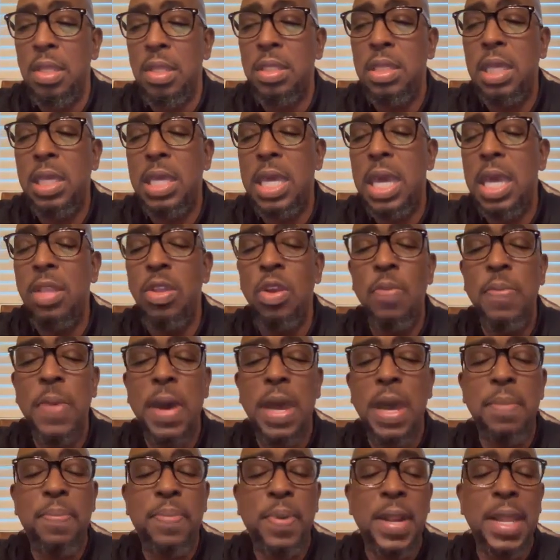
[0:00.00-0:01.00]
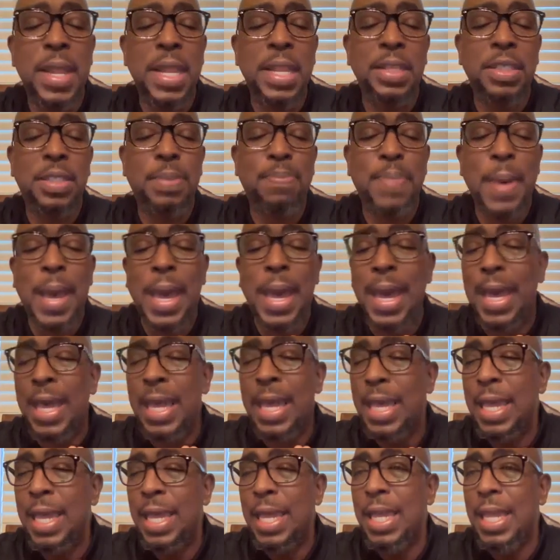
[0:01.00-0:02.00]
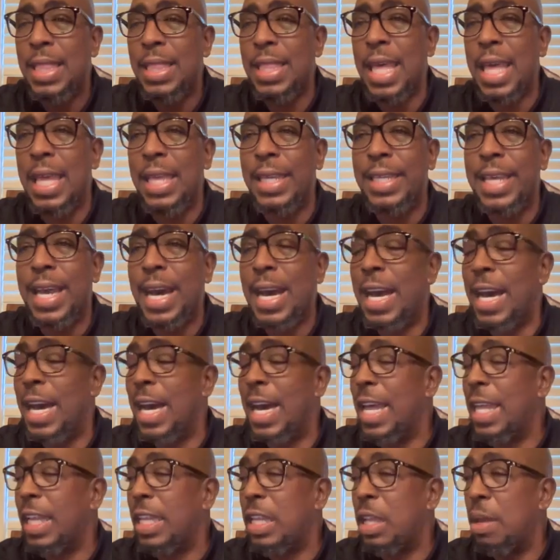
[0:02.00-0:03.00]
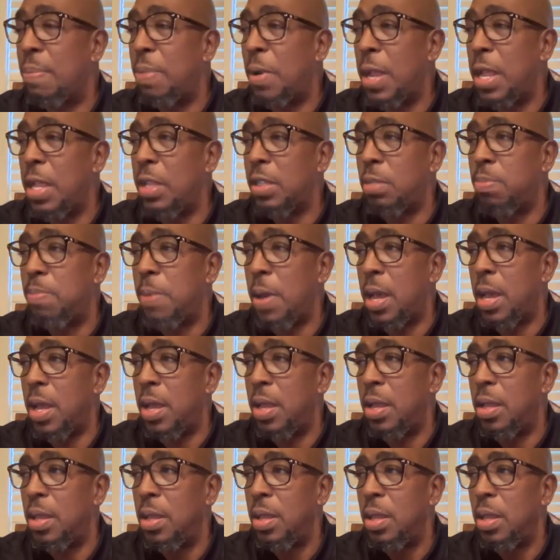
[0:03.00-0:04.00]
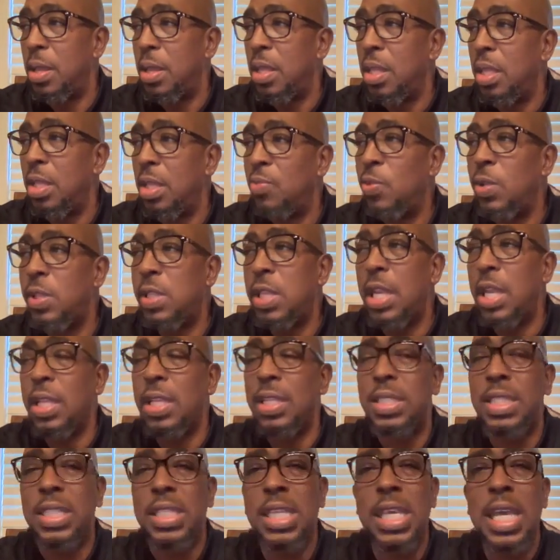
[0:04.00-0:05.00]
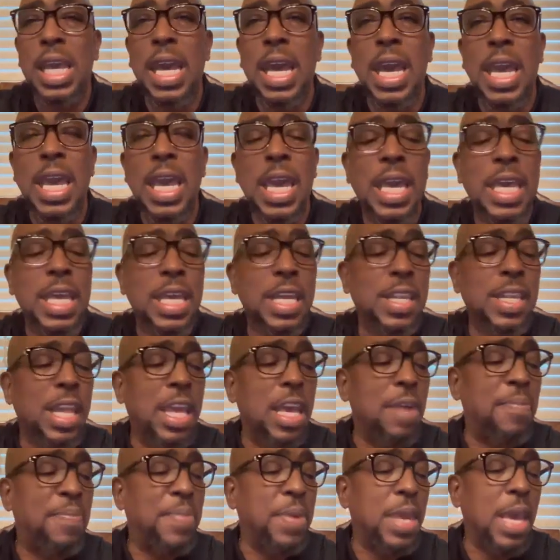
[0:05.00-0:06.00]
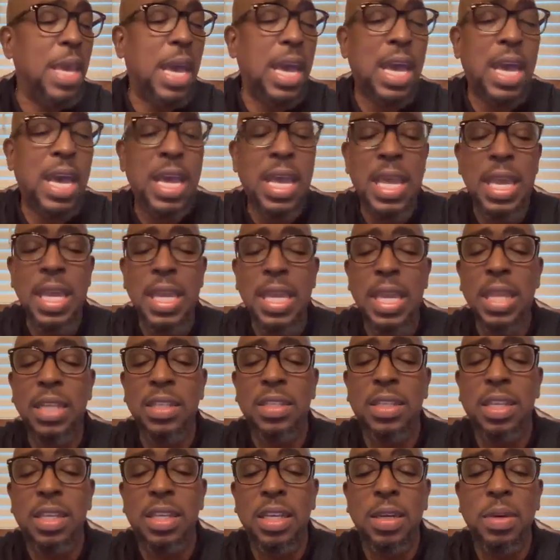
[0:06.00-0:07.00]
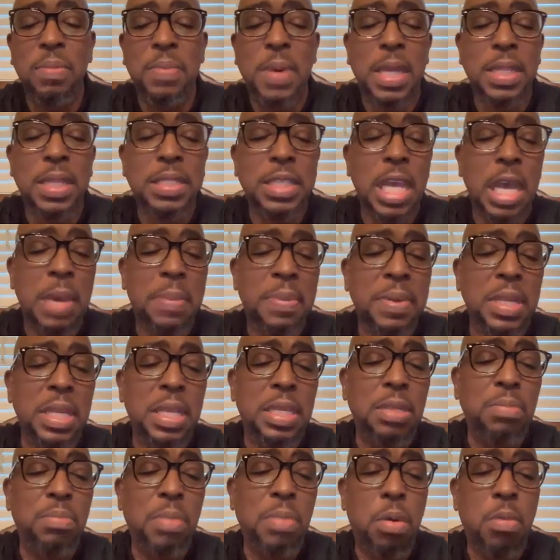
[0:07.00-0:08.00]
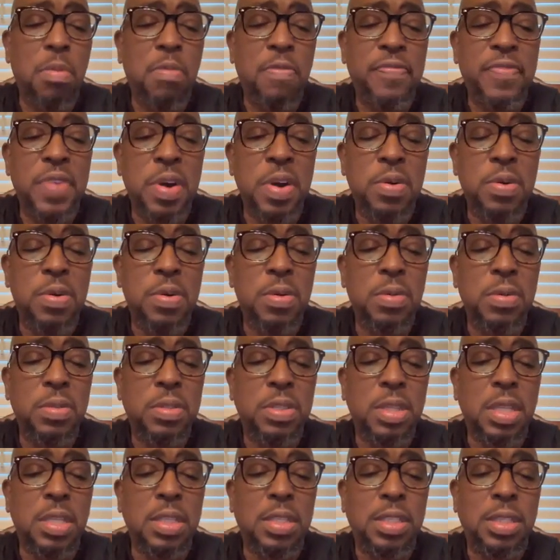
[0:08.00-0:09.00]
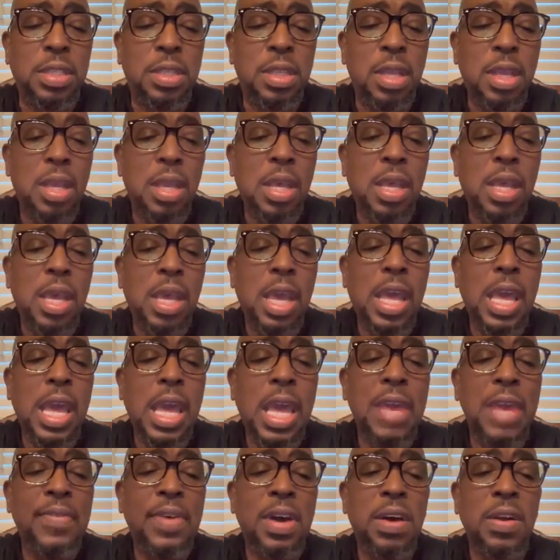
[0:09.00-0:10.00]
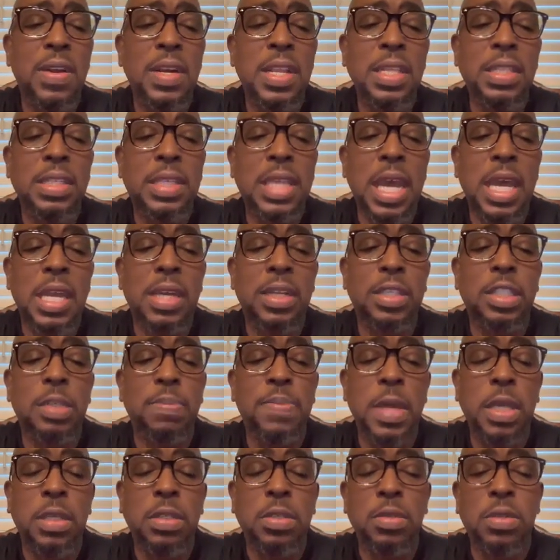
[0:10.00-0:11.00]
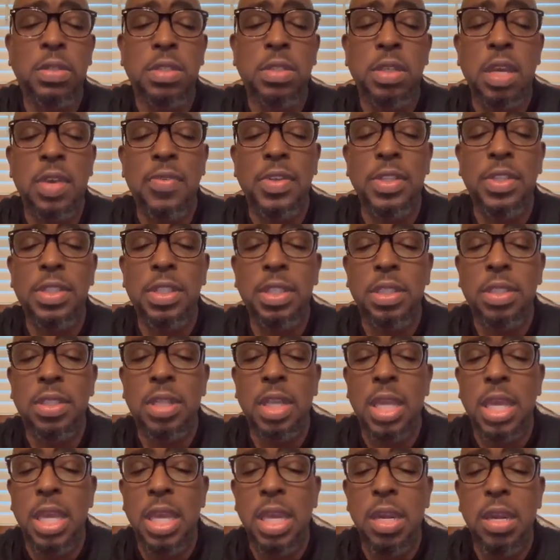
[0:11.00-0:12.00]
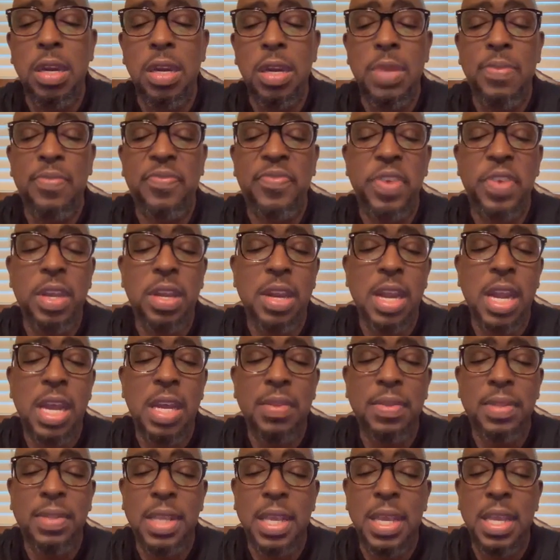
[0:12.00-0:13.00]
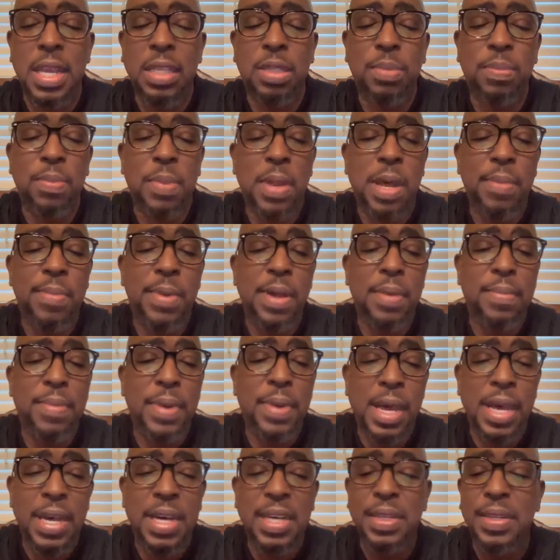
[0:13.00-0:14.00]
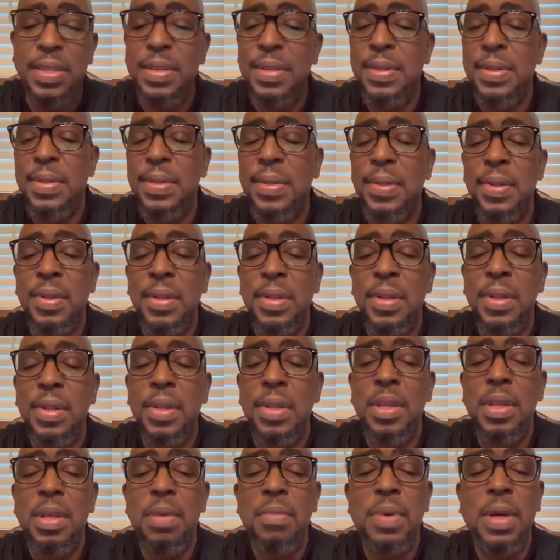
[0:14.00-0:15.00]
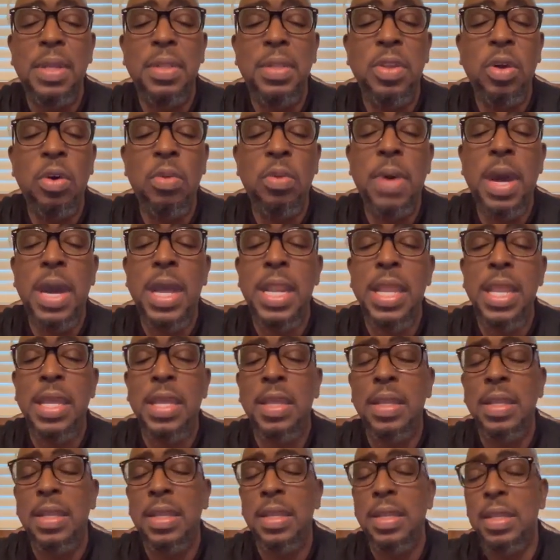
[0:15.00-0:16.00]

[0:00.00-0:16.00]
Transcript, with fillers: See, can't nobody plan a spy like God can plan a spy. We think the CIA and the FBI is good by tapping these mobile phones and have all these kind of special services to hear and figure out things, blah, blah, blah. But nobody